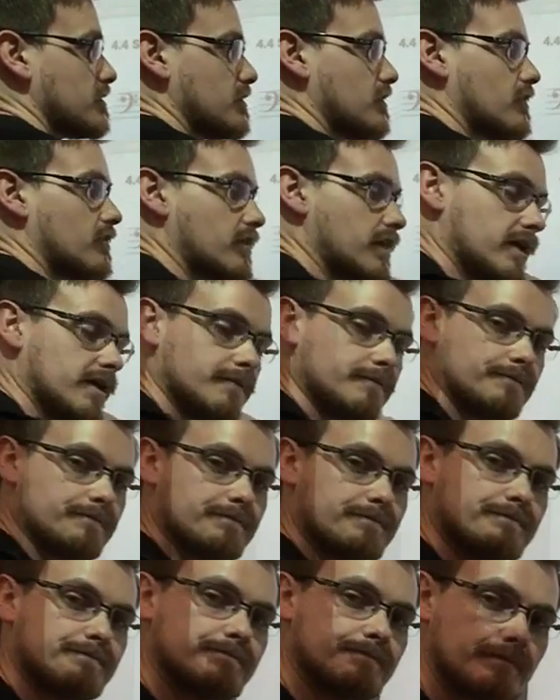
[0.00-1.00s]
All right?
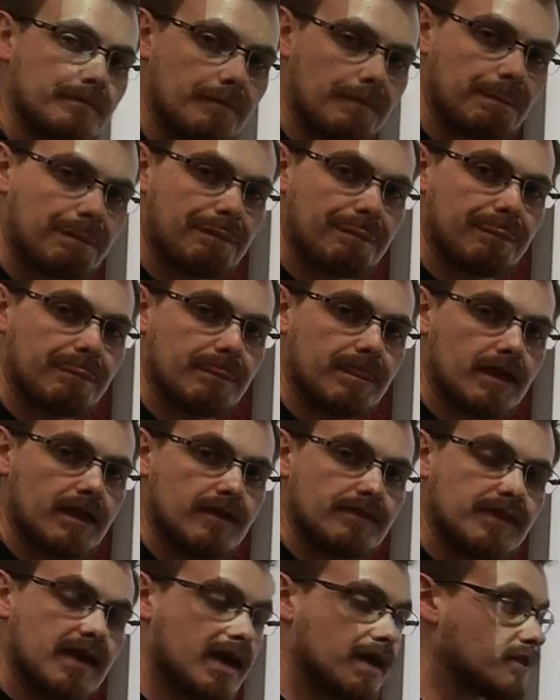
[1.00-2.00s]

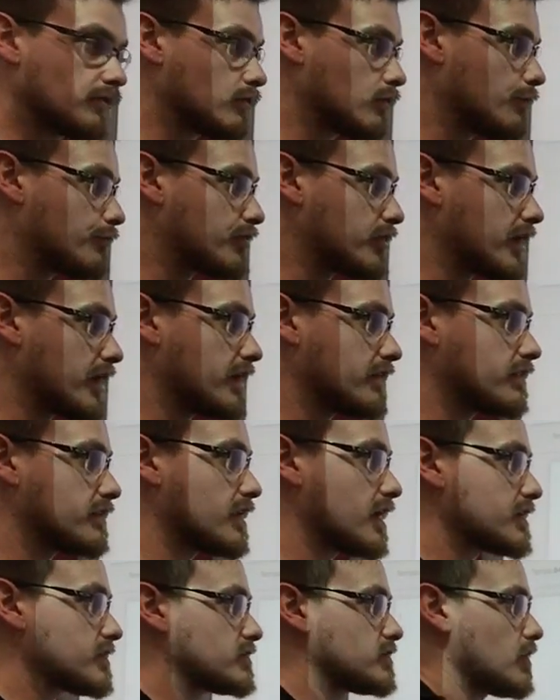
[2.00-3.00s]
Then you will play the
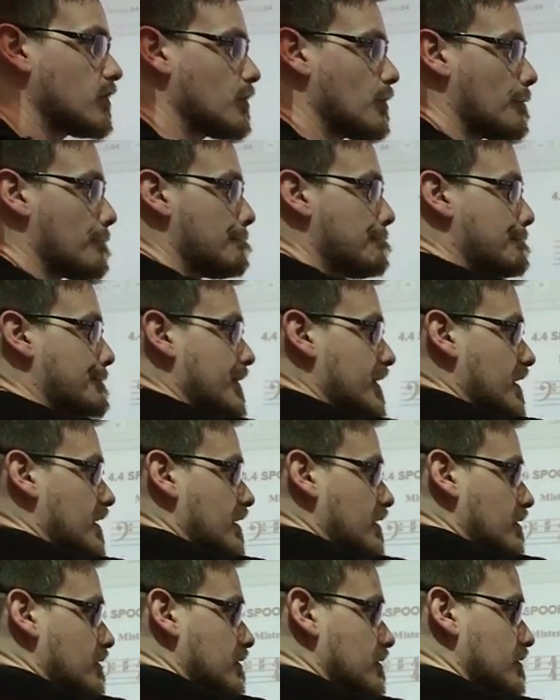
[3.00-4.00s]
next note,
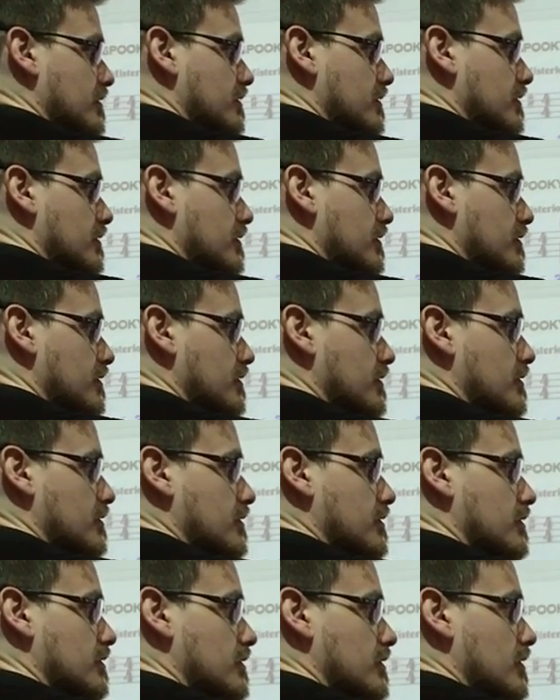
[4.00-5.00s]
B,
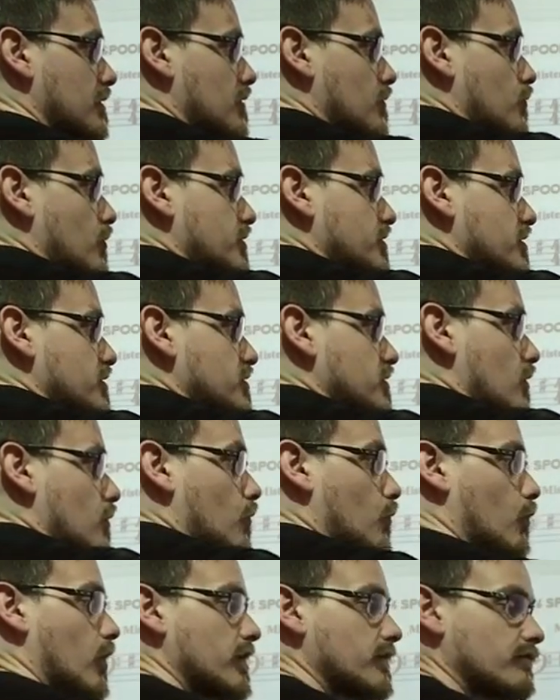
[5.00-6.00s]
which is
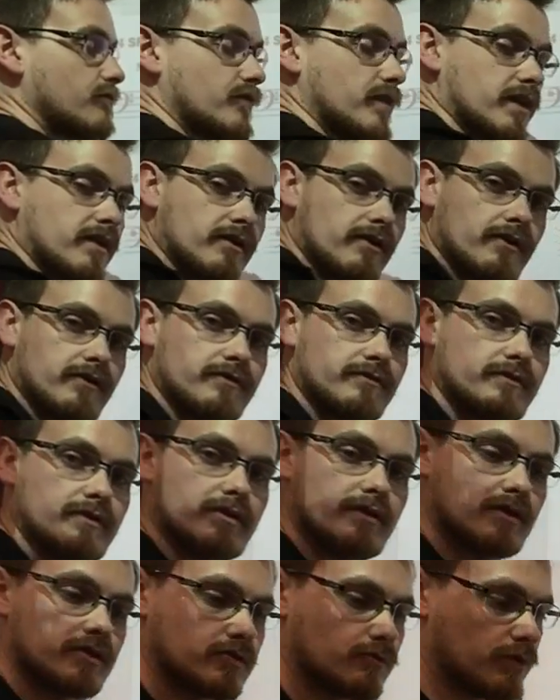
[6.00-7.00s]
1 finger.
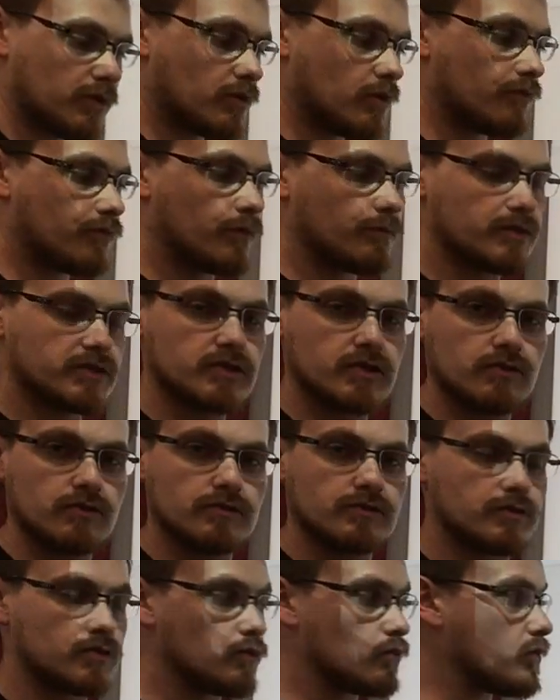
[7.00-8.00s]
So we go from 2
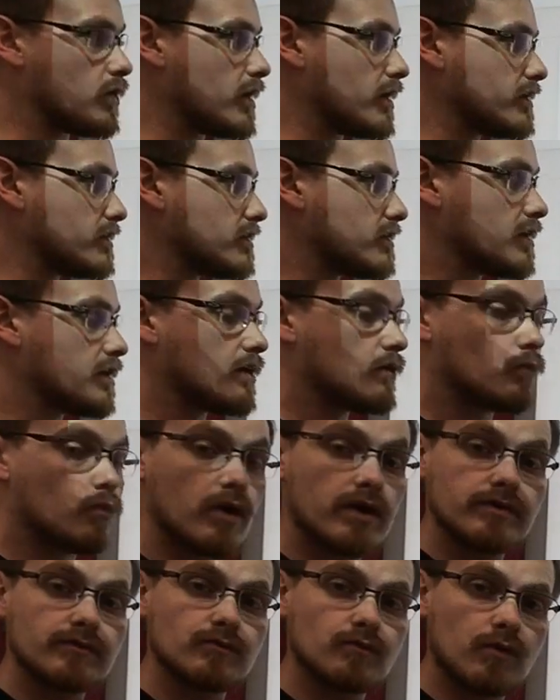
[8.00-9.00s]
to 1.
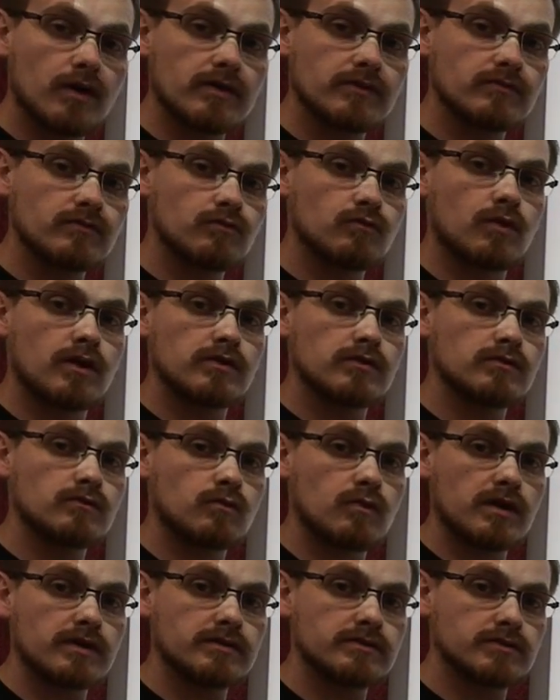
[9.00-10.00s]
1, 1,
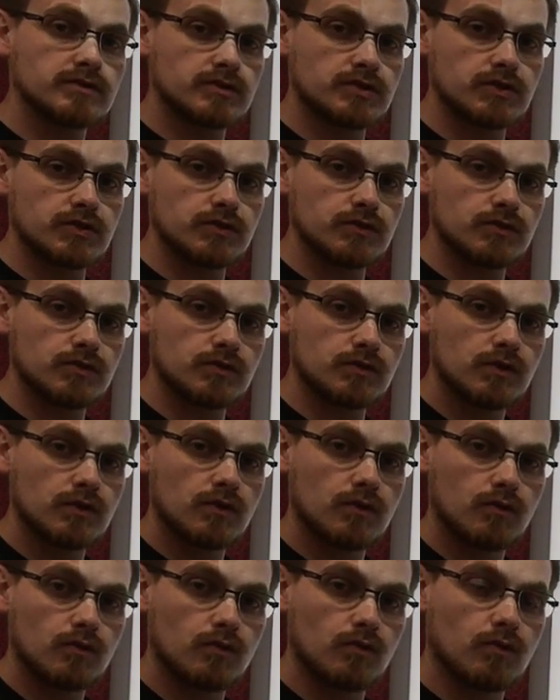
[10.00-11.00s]
1, 1, 2,
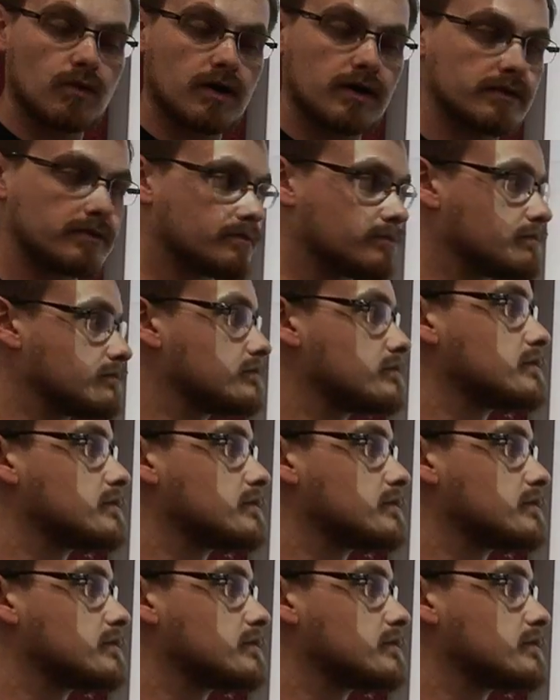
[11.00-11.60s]
1.